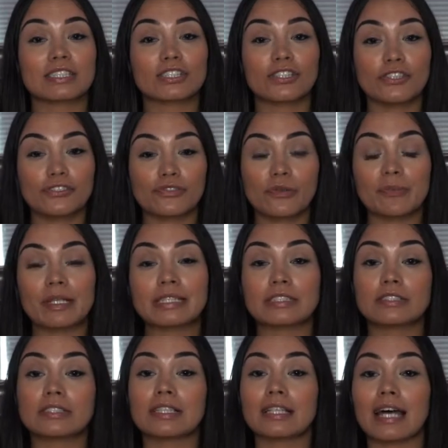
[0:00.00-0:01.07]
surgery, because
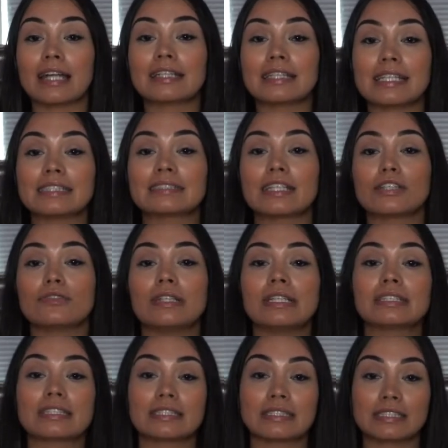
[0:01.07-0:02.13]
there's a lot of things that you need
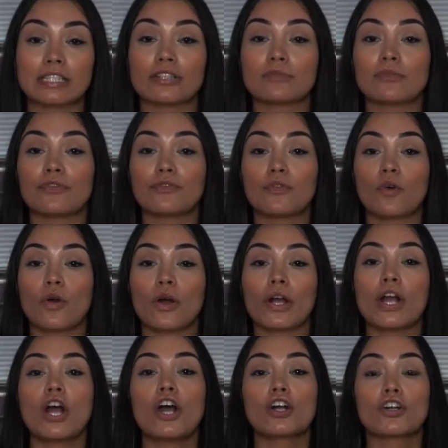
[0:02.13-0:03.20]
to consider
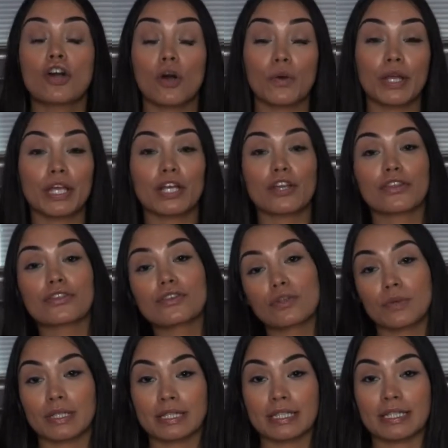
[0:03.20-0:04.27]
before going
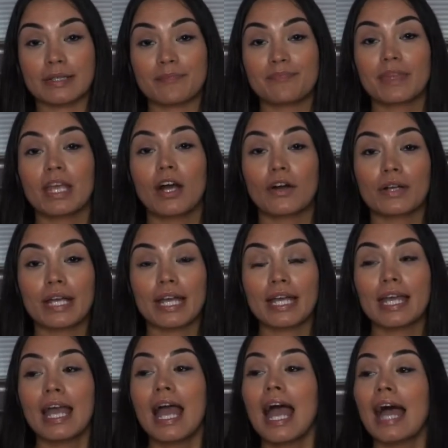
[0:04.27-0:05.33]
through with it.
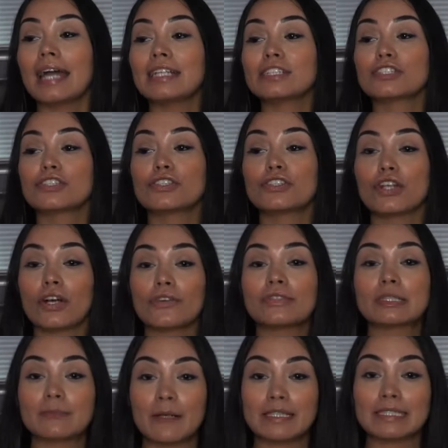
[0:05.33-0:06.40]
Okay, and it's your
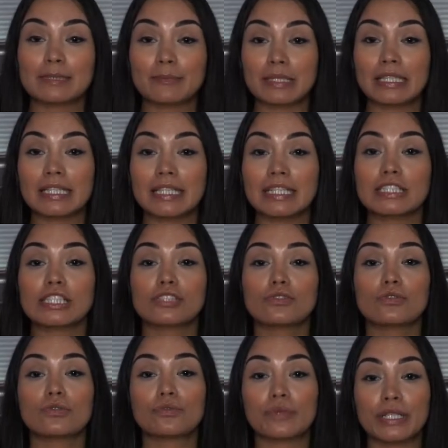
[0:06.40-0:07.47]
responsibility to
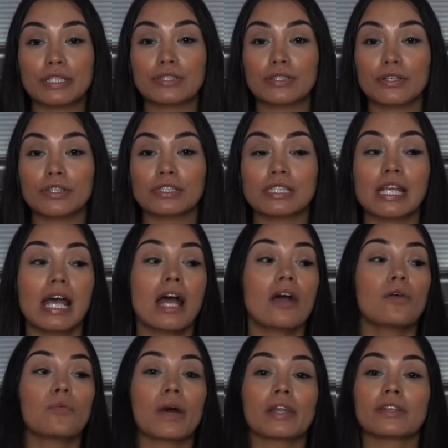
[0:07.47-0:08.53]
do research,
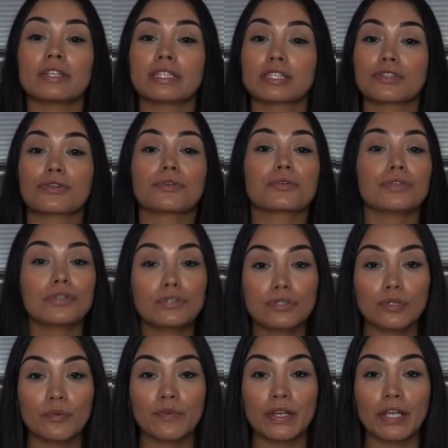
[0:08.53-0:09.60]
whether it's through
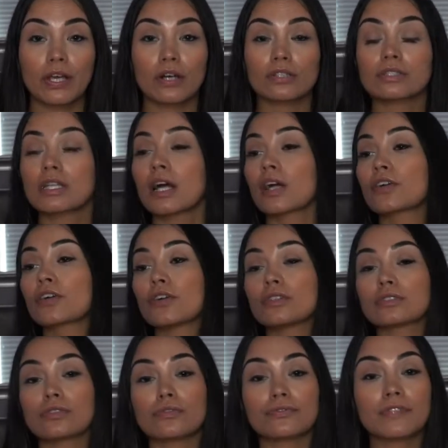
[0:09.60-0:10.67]
YouTube videos,
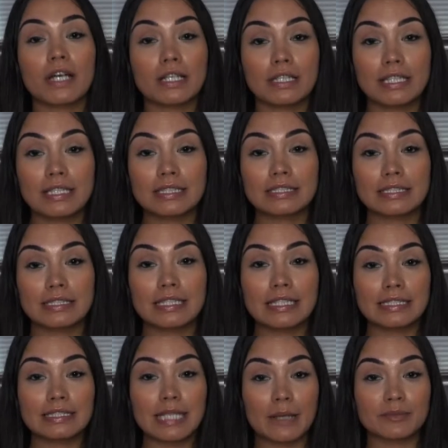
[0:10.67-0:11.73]
girls who've done
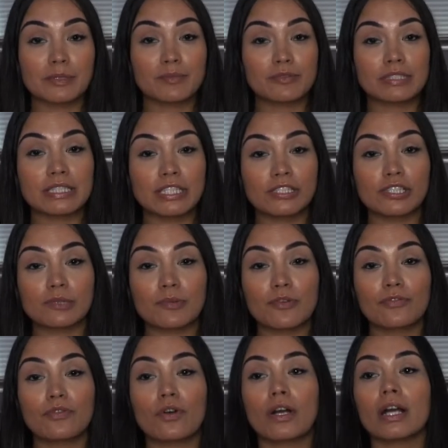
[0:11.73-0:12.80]
these types of procedures
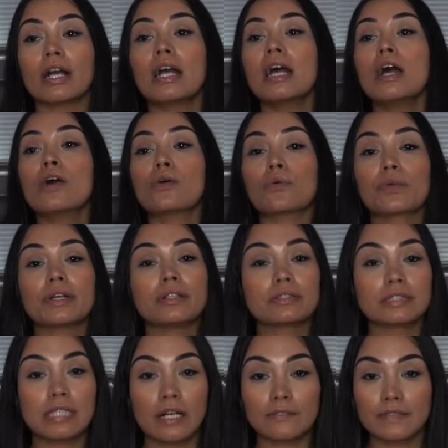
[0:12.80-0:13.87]
before,
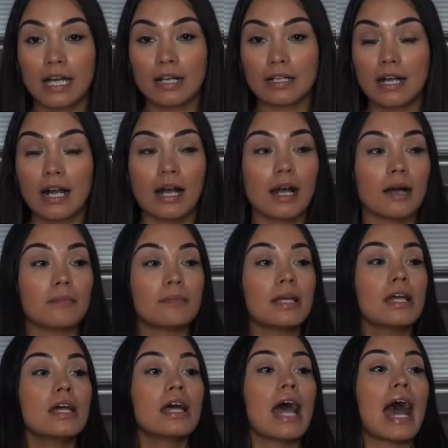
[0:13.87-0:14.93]
realself.com,
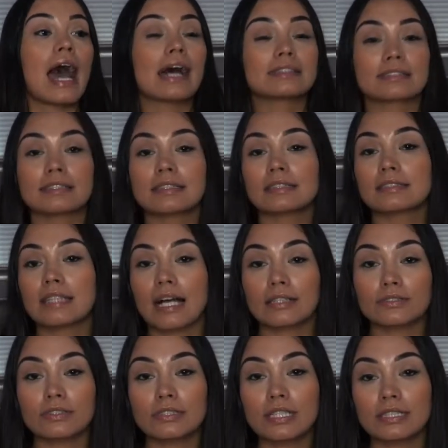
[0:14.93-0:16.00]
asking the
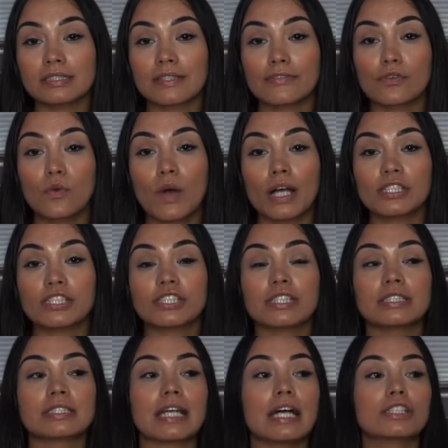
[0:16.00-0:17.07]
doctor tons of
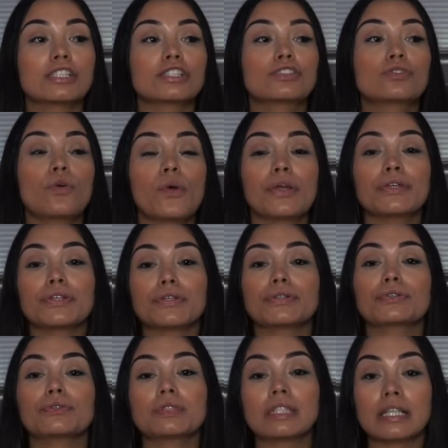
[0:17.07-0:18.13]
questions, and just doing your
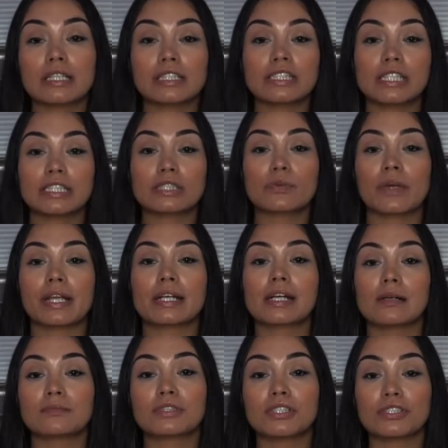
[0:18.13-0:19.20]
due diligence when it
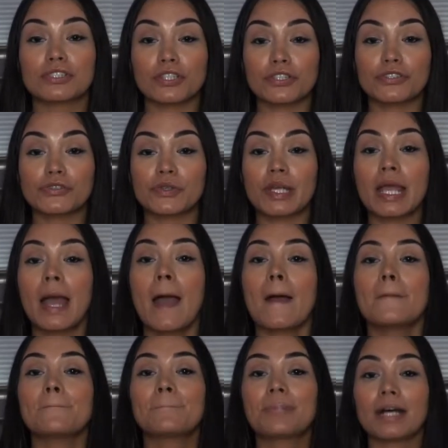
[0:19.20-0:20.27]
comes to surgery.
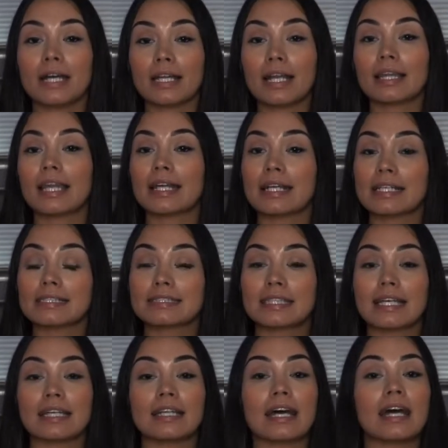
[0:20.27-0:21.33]
But like I
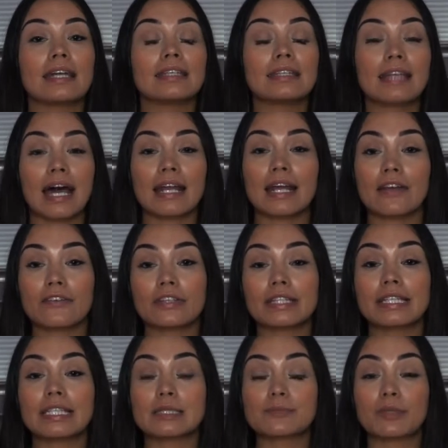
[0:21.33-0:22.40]
said, not
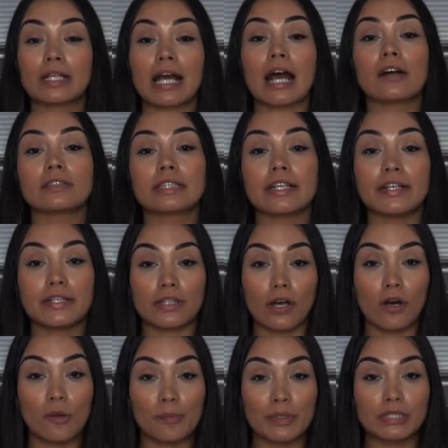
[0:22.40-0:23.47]
everything is put out there in
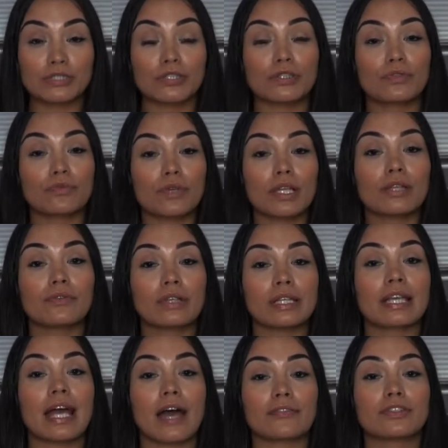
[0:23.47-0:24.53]
the open, so you
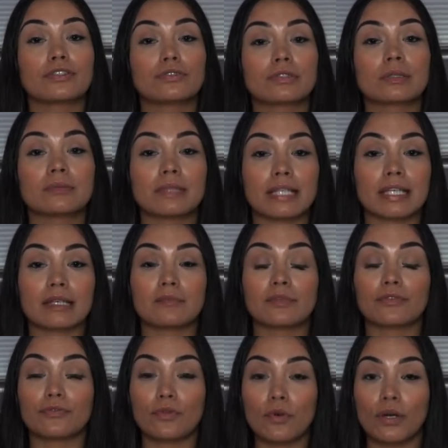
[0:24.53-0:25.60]
really have to do some digging
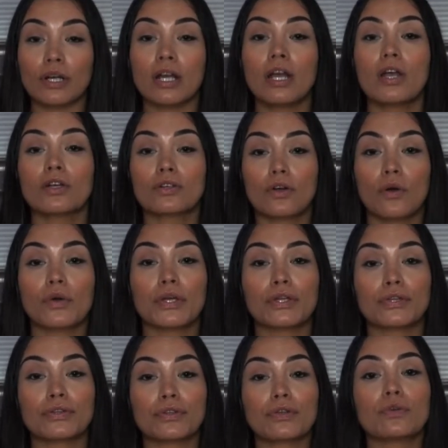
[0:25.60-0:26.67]
before
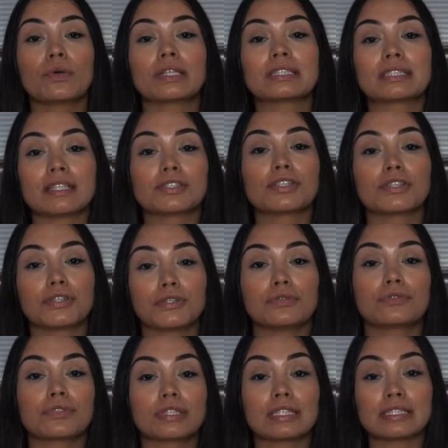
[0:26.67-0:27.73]
going through with such a
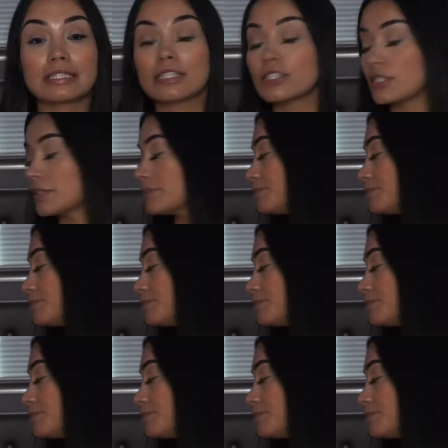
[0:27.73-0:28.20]
huge decision.